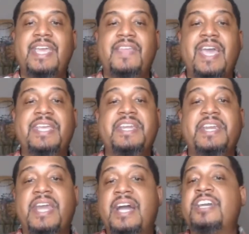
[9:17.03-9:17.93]
and that he
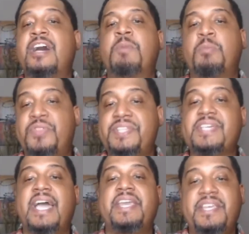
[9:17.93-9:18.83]
did not come up with these
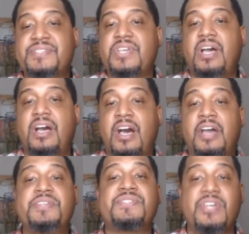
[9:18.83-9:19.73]
ideas
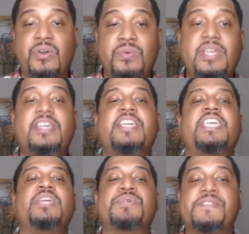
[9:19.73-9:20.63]
on his own.
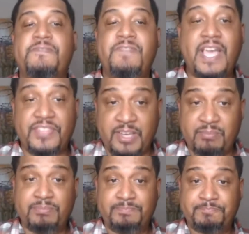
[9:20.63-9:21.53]
He was fed
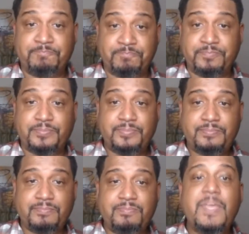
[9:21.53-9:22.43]
them.
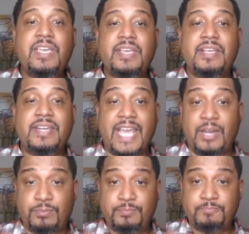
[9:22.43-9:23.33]

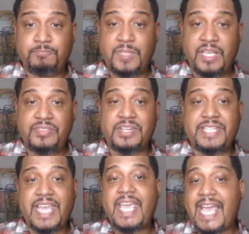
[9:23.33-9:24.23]
Now, the
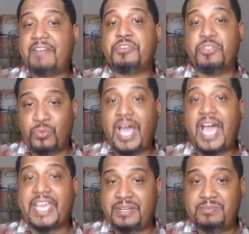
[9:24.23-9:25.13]
day after the
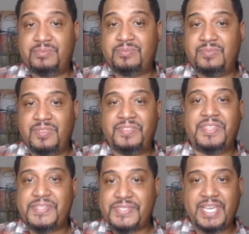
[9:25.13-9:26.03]
riot,
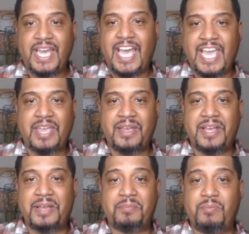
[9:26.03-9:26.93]
this guy
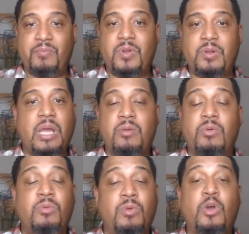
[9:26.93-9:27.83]
uh,
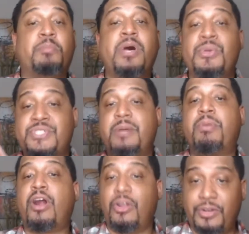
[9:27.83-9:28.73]
wrote a post on
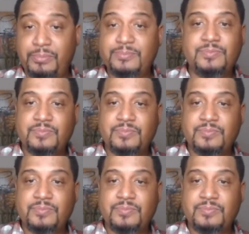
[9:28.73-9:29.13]
Parler